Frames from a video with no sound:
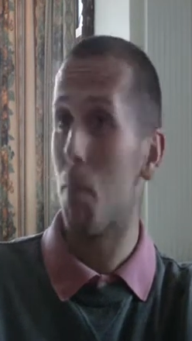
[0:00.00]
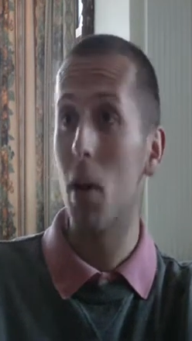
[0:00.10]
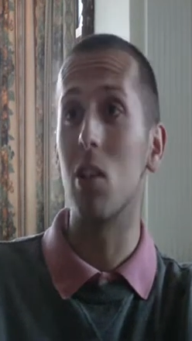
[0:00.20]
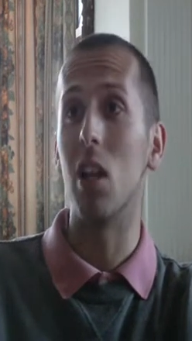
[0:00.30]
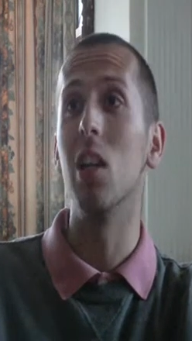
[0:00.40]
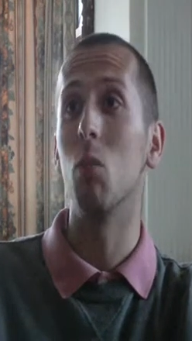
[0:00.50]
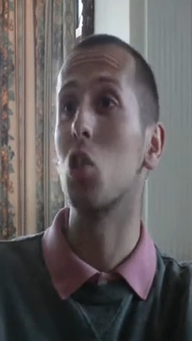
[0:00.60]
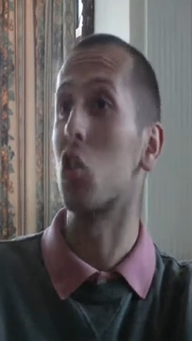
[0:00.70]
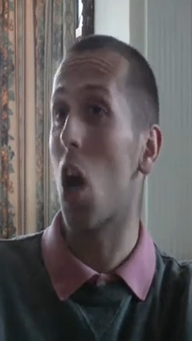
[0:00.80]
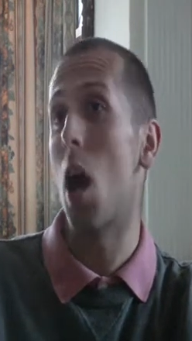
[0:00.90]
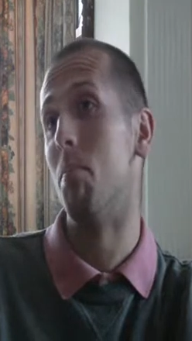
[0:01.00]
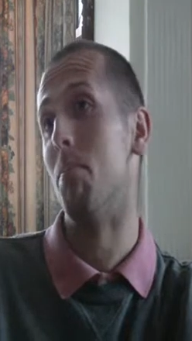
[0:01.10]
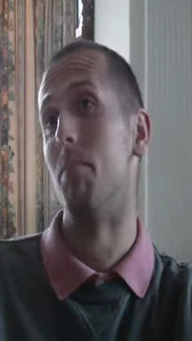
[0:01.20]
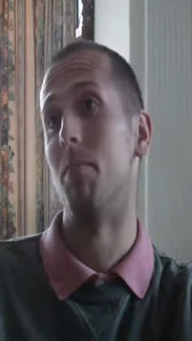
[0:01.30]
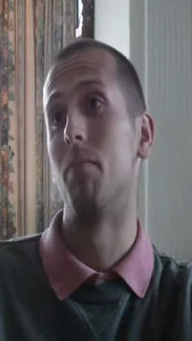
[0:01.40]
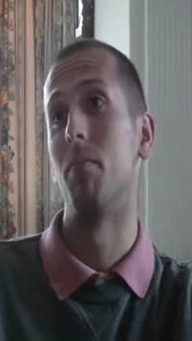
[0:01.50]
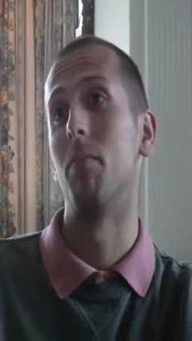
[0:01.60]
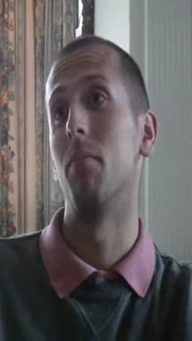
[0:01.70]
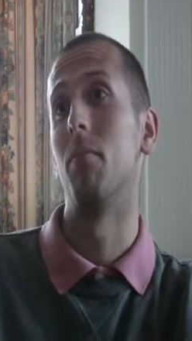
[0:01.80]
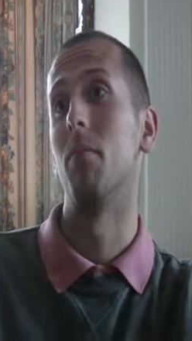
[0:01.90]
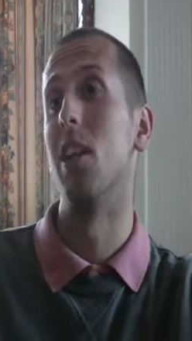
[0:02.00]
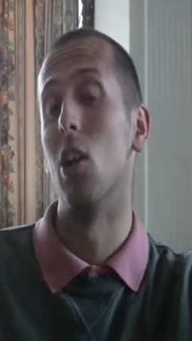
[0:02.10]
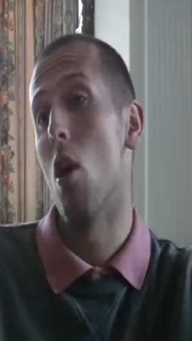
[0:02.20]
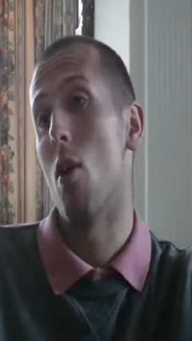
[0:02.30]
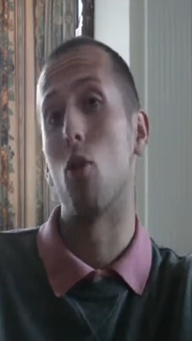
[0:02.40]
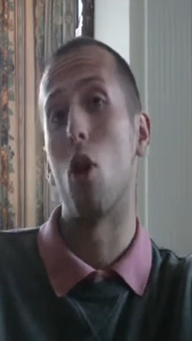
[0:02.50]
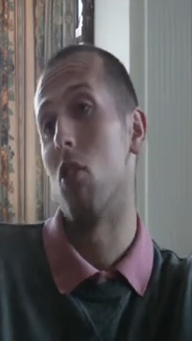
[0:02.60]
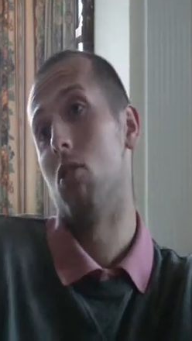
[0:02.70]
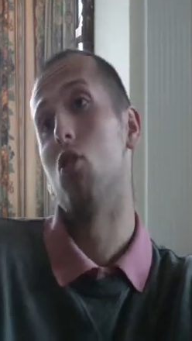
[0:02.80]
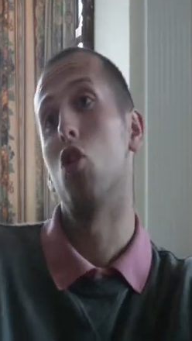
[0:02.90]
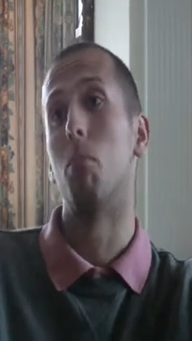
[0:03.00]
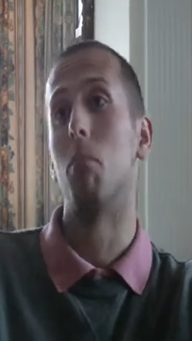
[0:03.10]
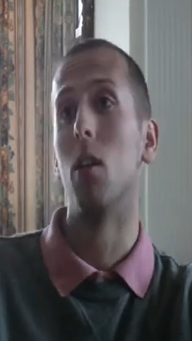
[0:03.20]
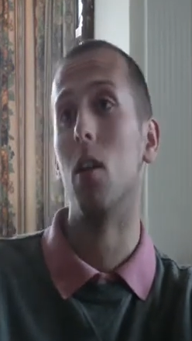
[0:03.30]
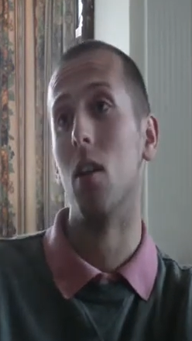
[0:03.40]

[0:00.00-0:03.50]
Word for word: Yeah, basically what's to come in life, like job.